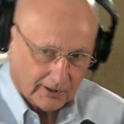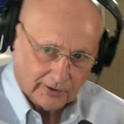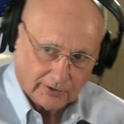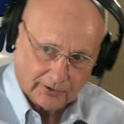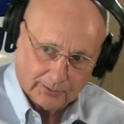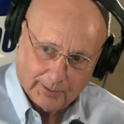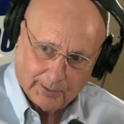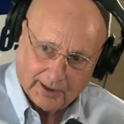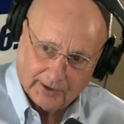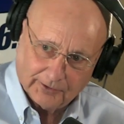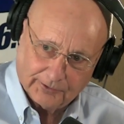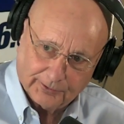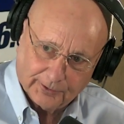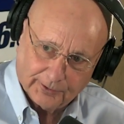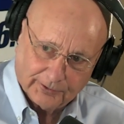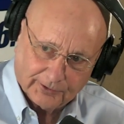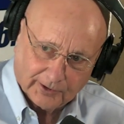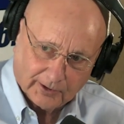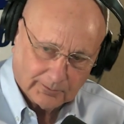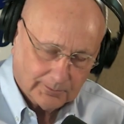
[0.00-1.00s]

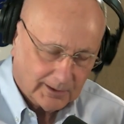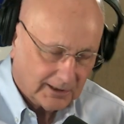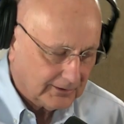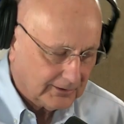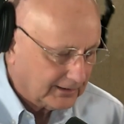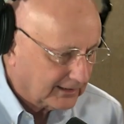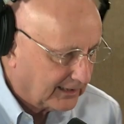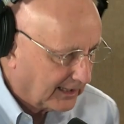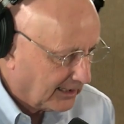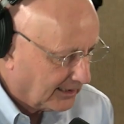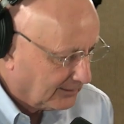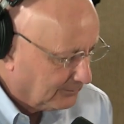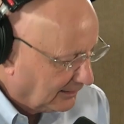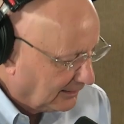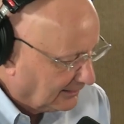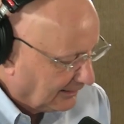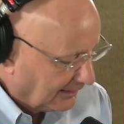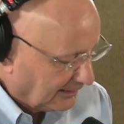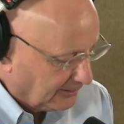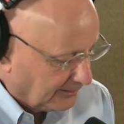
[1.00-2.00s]
sponsors, Oak Mountain Academy,
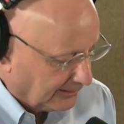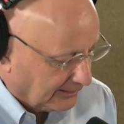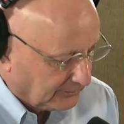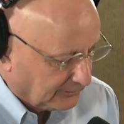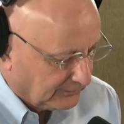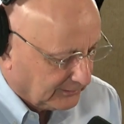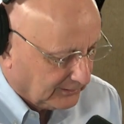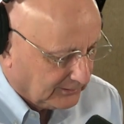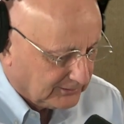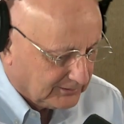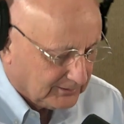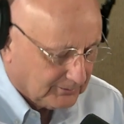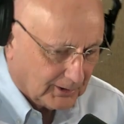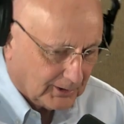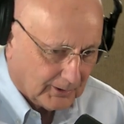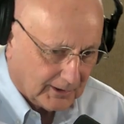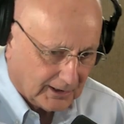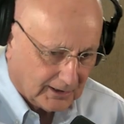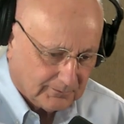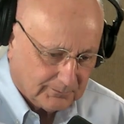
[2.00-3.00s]
Tanner Health System.
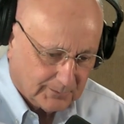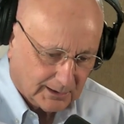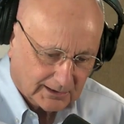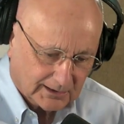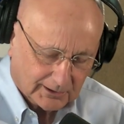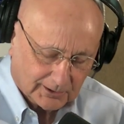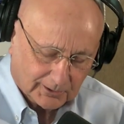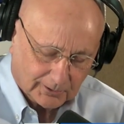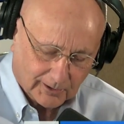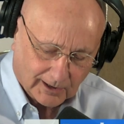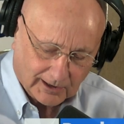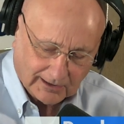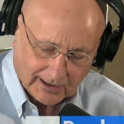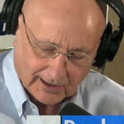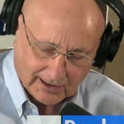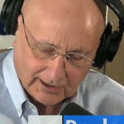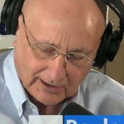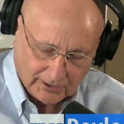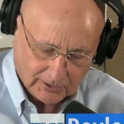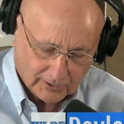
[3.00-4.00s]
Go out and make it a great
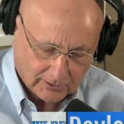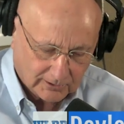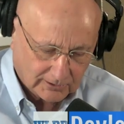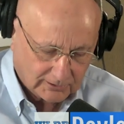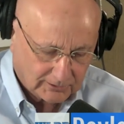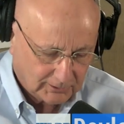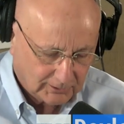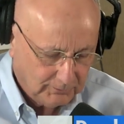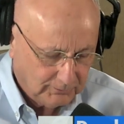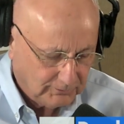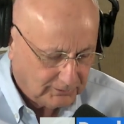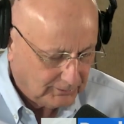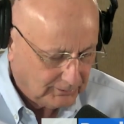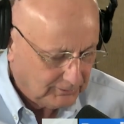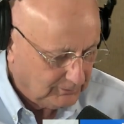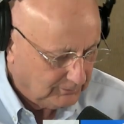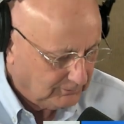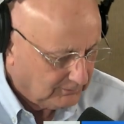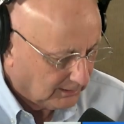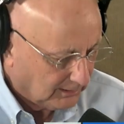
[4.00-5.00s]
day. You're in tune
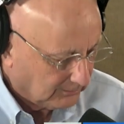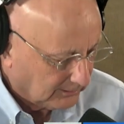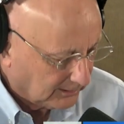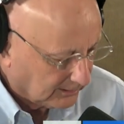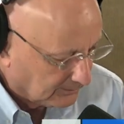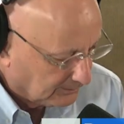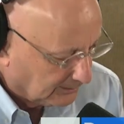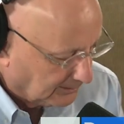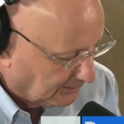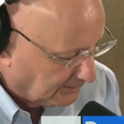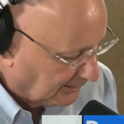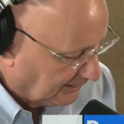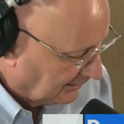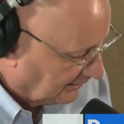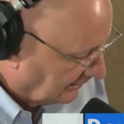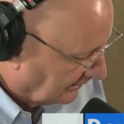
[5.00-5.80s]
to WLBB